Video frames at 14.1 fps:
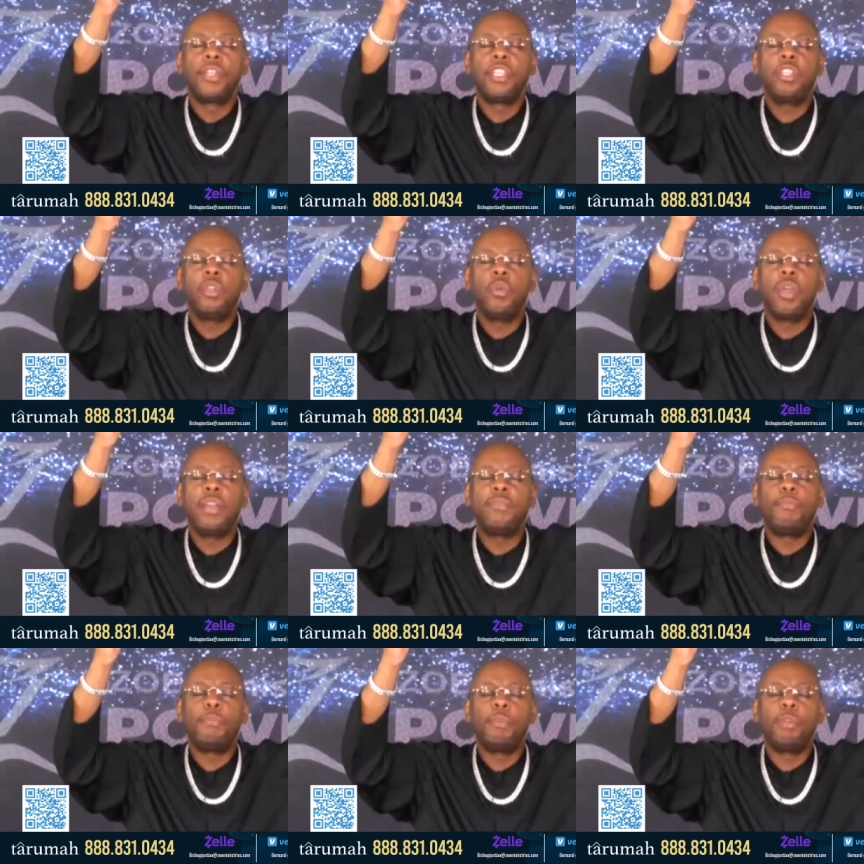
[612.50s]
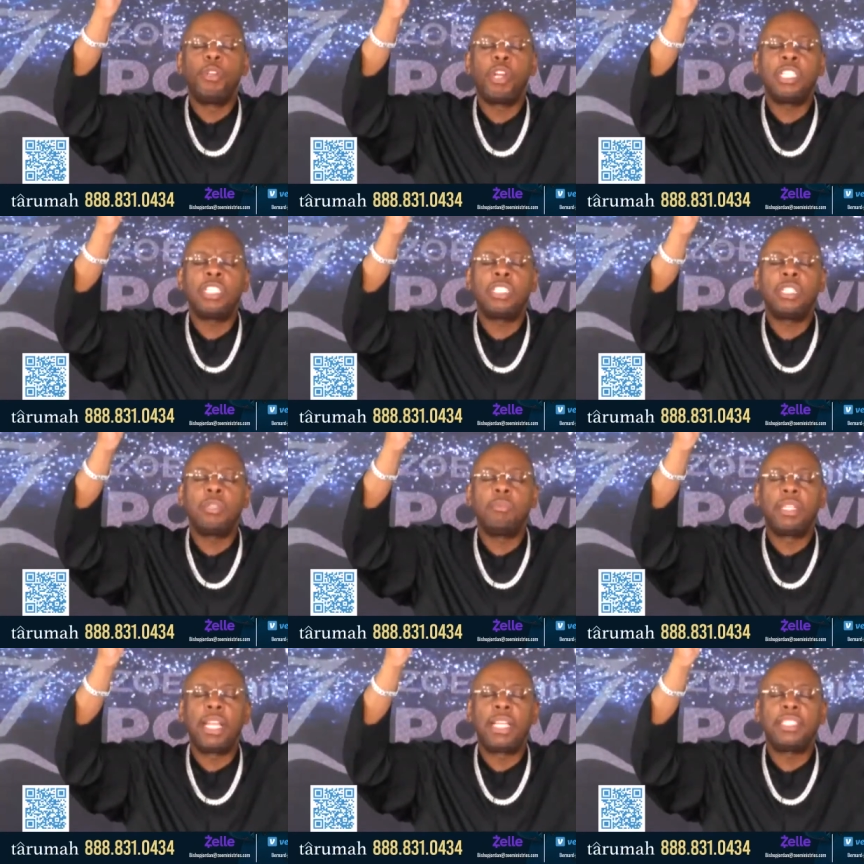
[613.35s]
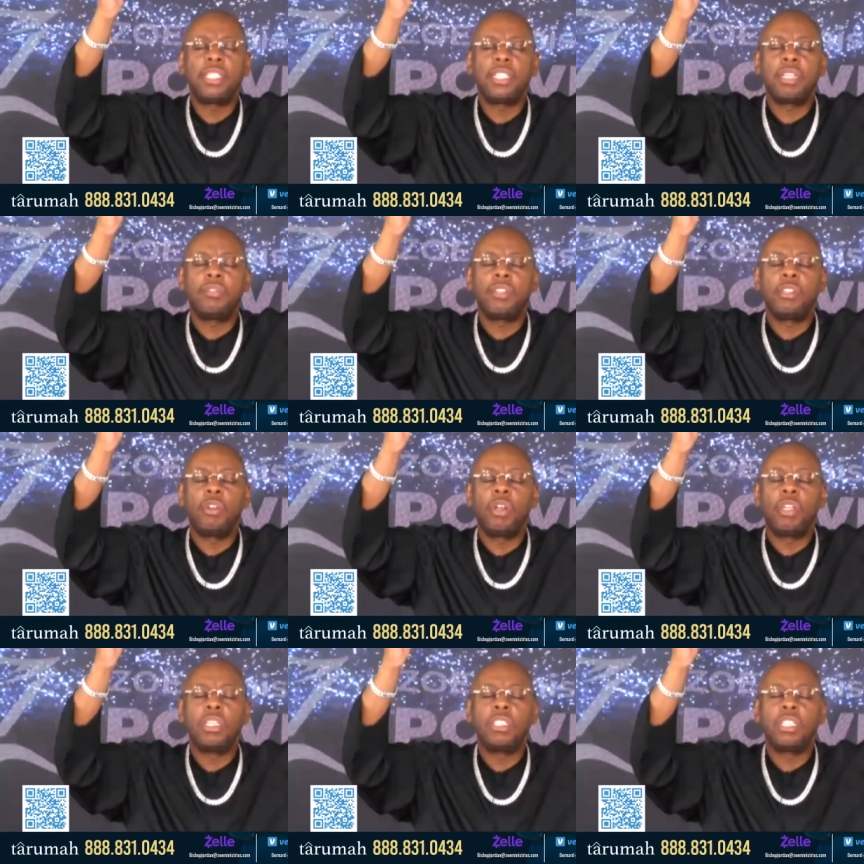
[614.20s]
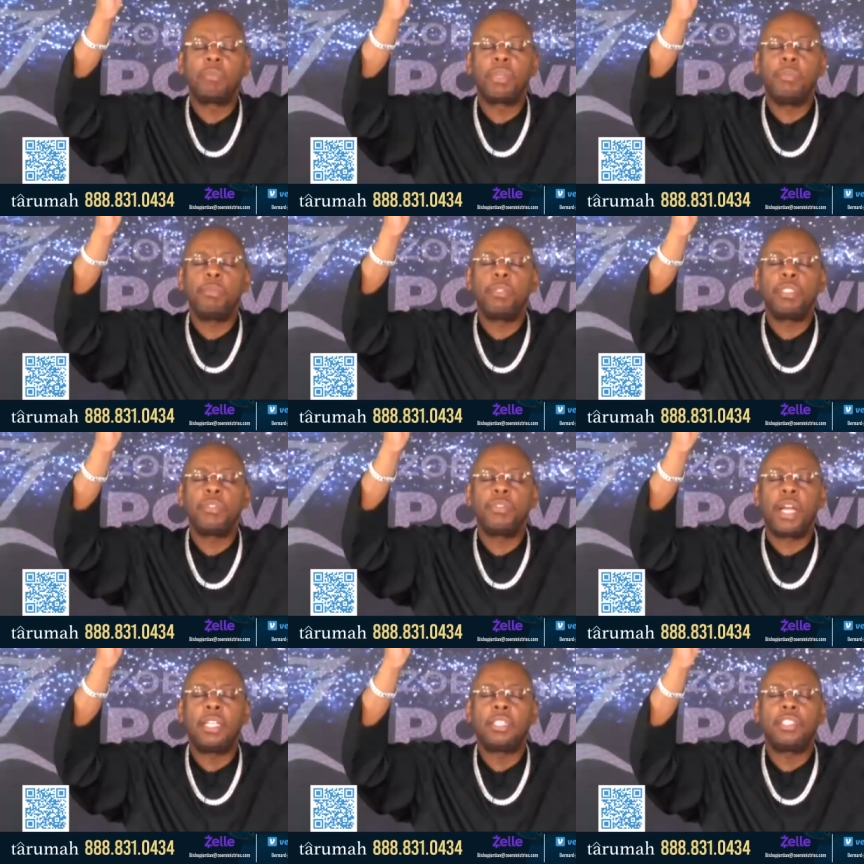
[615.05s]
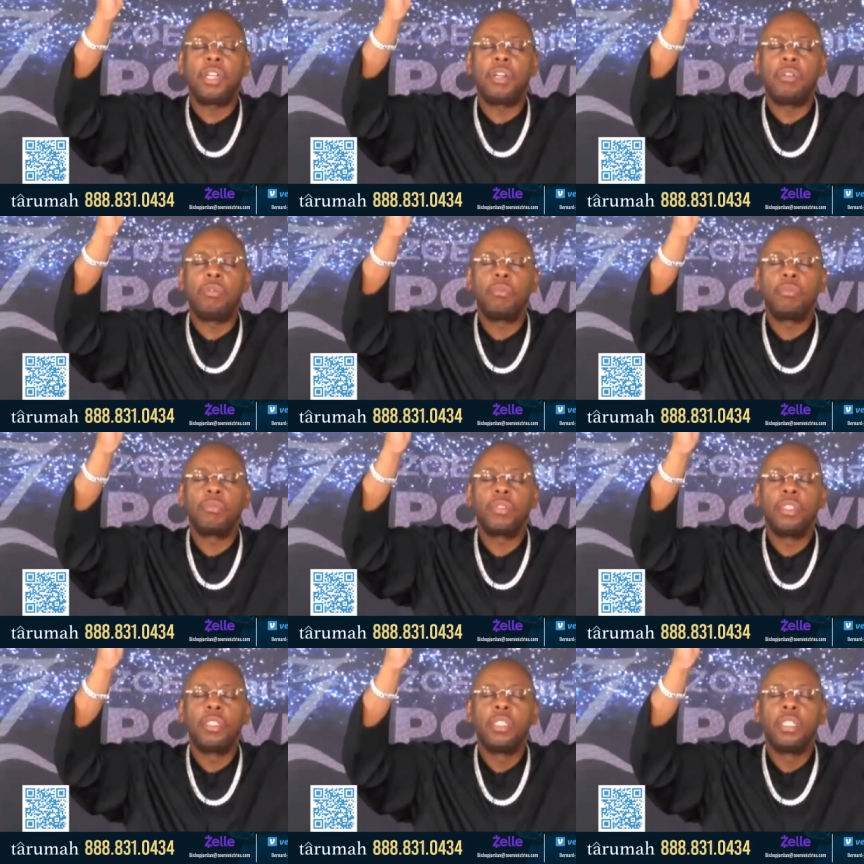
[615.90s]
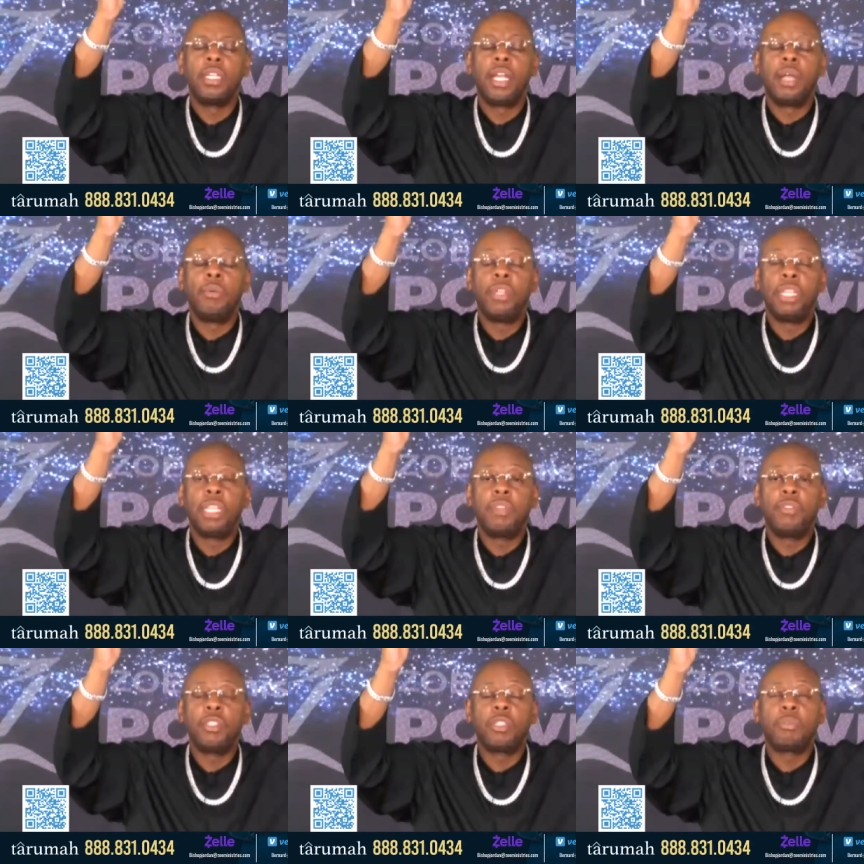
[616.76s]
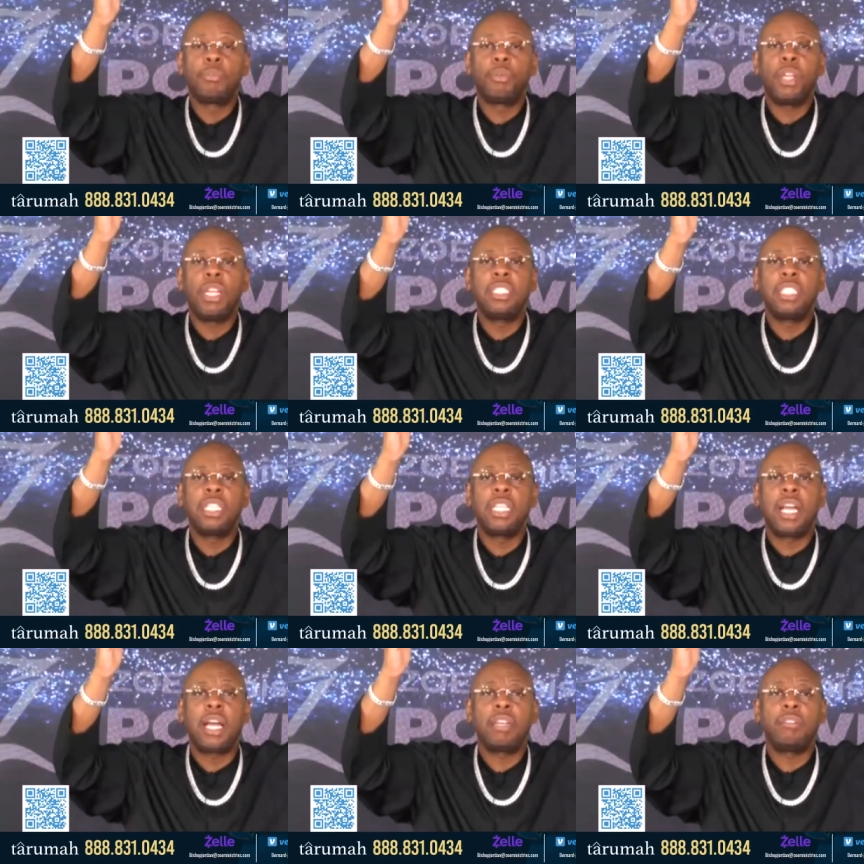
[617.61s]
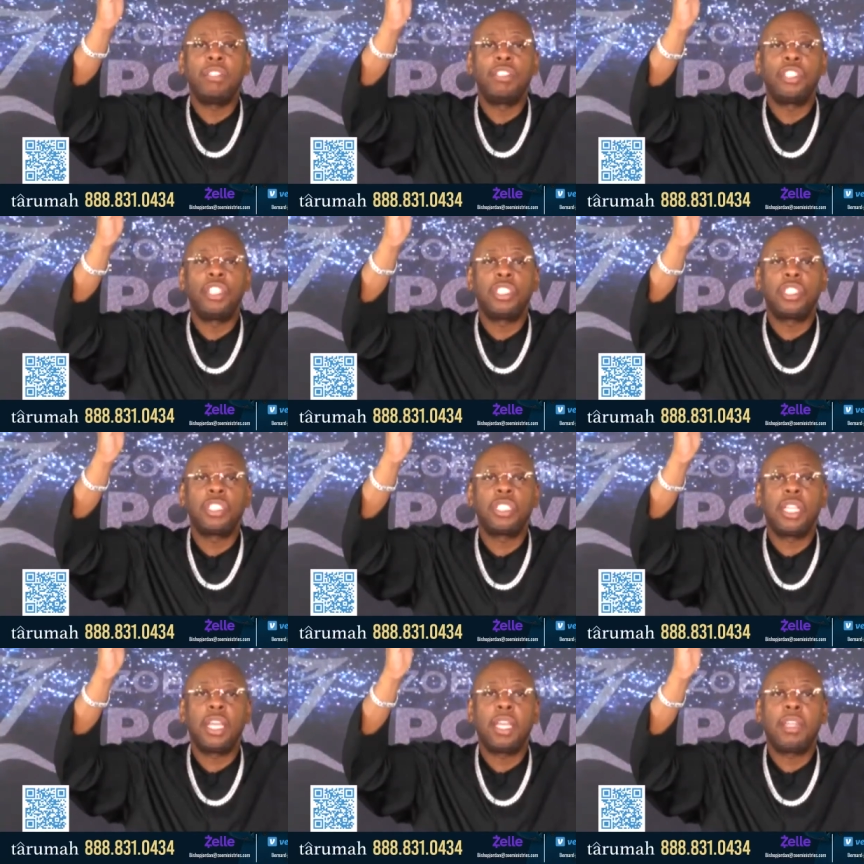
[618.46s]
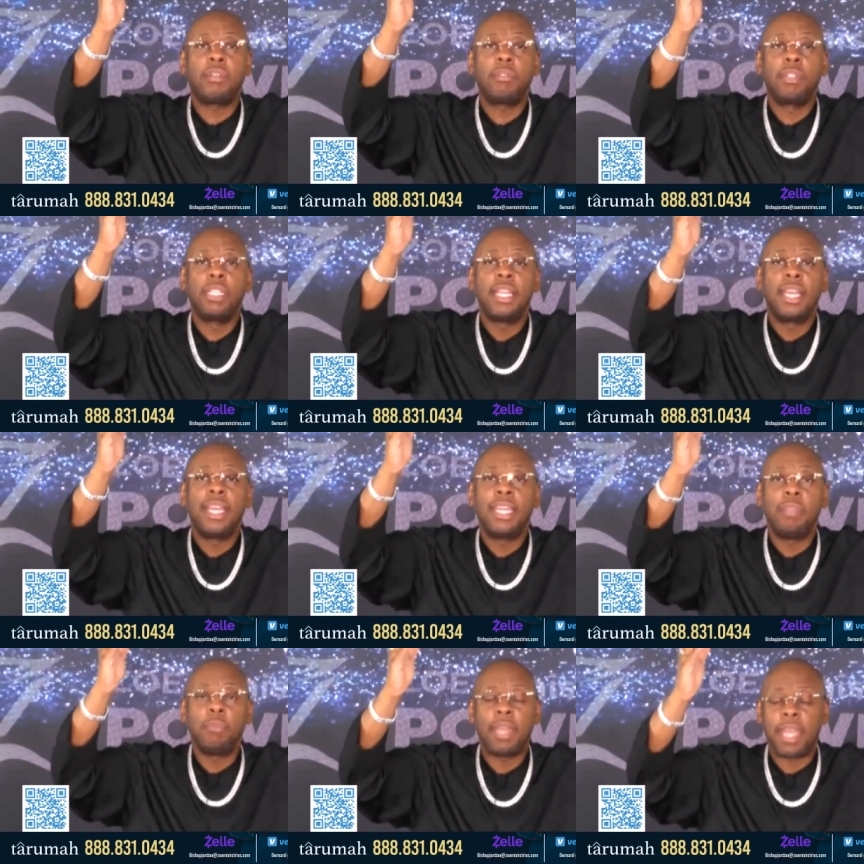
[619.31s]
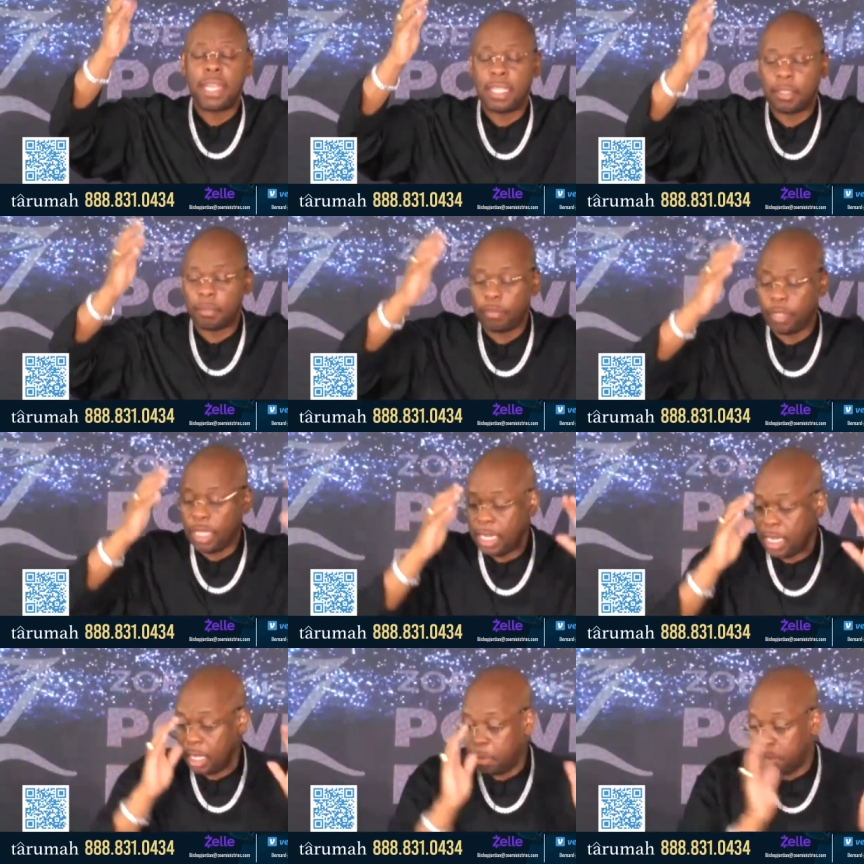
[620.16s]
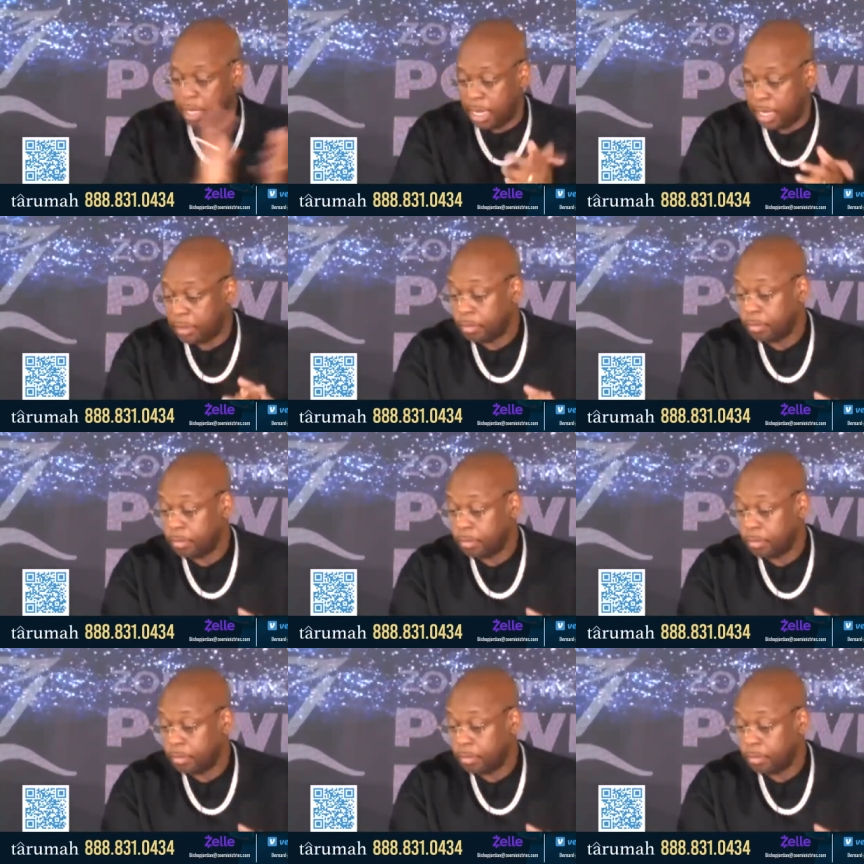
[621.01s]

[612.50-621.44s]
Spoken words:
but you have brought the blessing of the Lord into the peoples of God's heart. And we give you the praise and the honor in Jesus' name. Amen and amen.